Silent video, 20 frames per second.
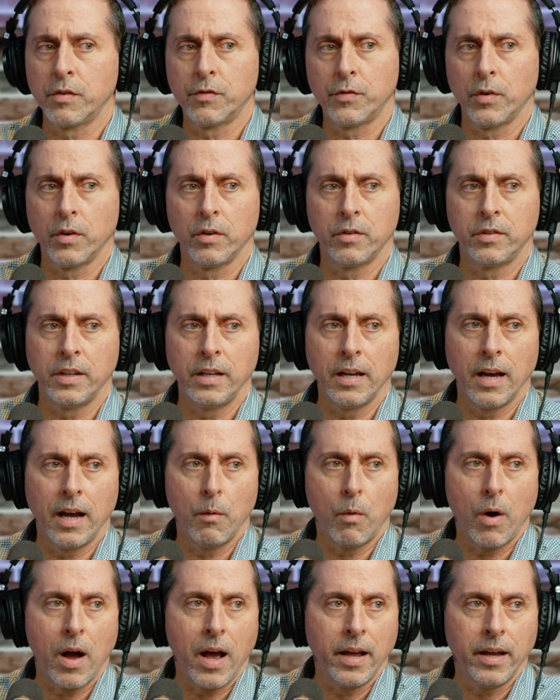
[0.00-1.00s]
for
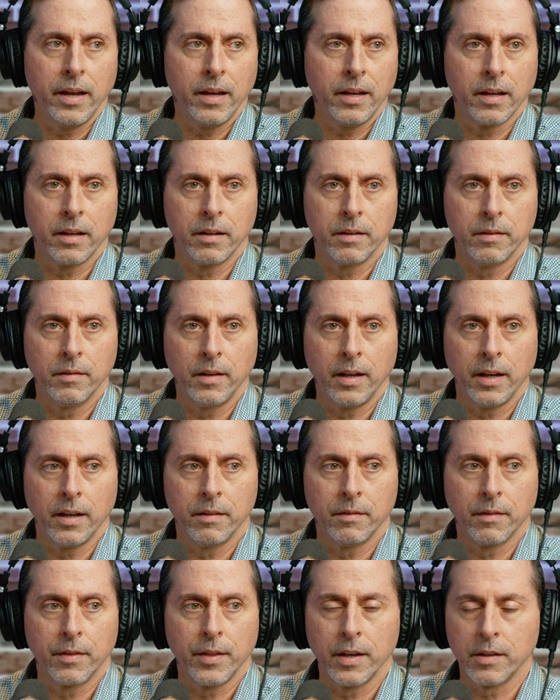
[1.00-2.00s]
DIYing
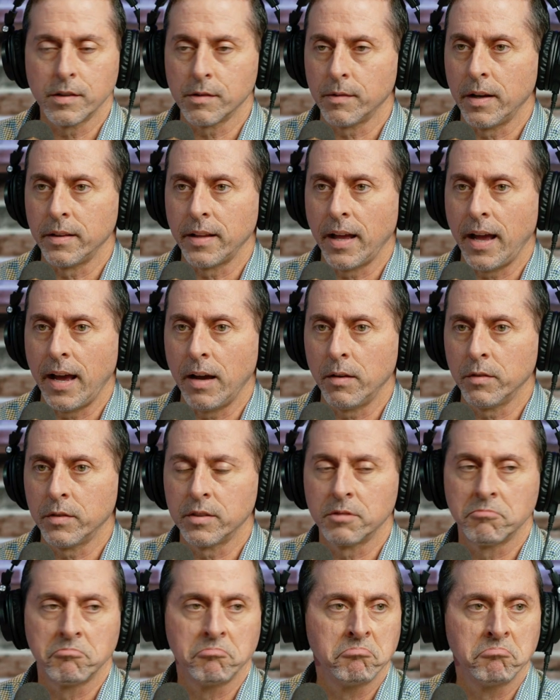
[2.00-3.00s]
and things around the
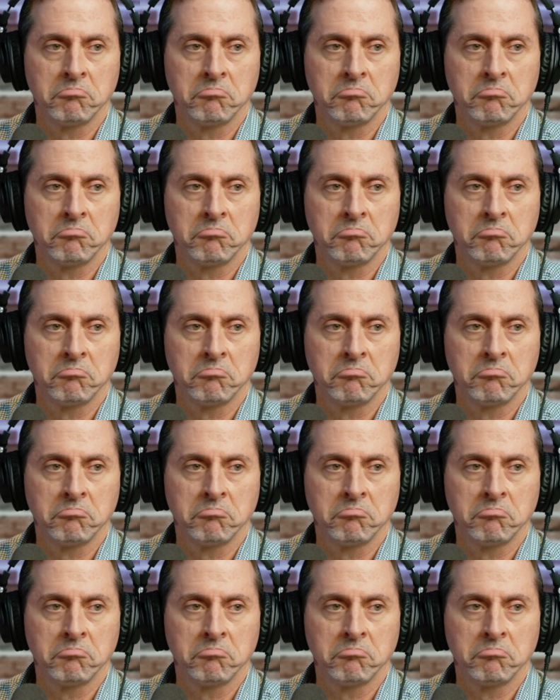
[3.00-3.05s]
house,